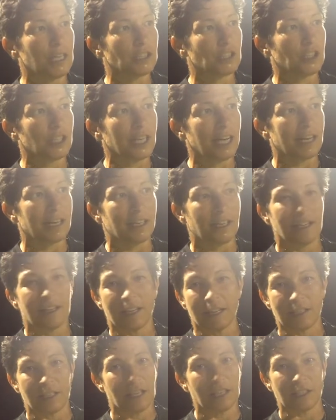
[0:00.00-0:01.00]
that she got in
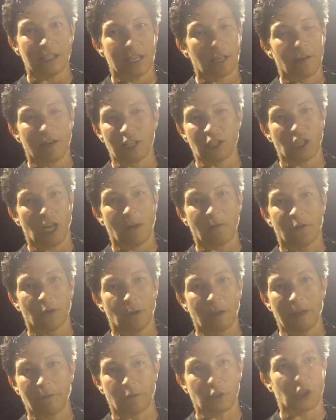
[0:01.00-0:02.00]
and did a great job
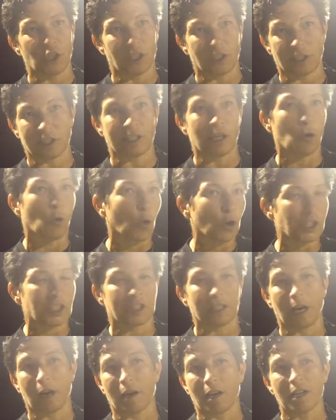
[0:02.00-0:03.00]
filling in for Genesis or
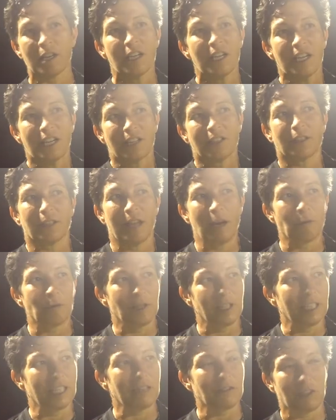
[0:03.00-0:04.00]
Sarah. So that
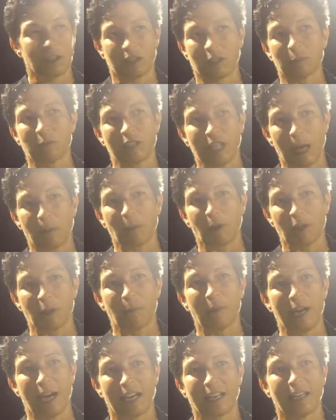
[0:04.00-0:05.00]
really gives us some depth
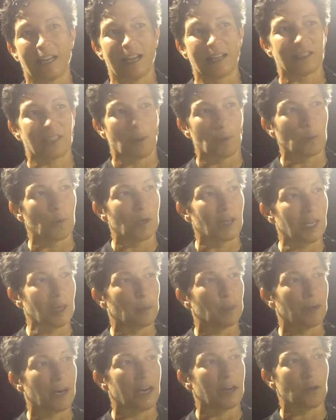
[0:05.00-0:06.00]
in the back line. So I'm
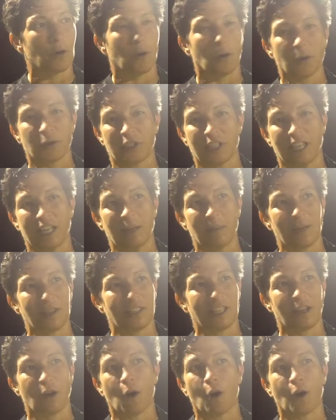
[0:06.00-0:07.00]
really proud of the whole team.
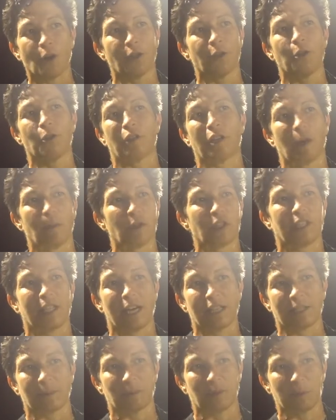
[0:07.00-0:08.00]
I think all the newcomers
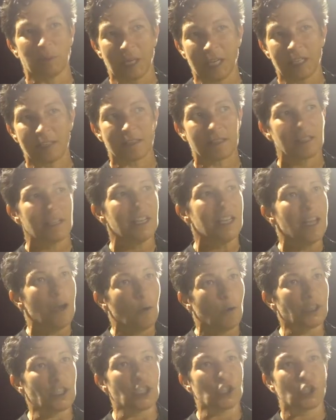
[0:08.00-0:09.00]
got some minutes,
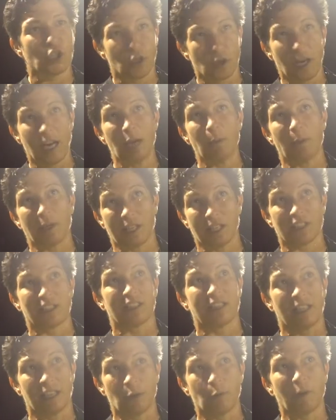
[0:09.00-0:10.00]
which is great
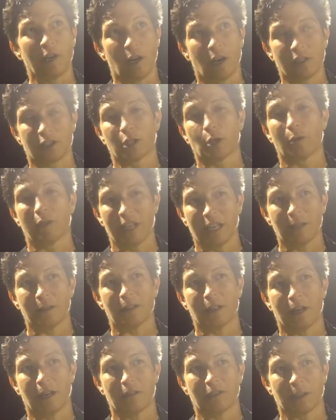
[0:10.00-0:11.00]
because then we also
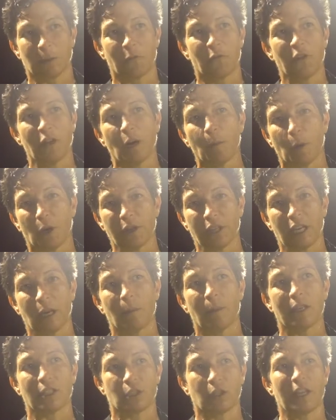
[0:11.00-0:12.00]
get some film on
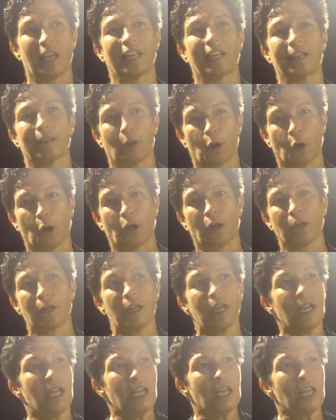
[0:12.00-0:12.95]
them so they can learn.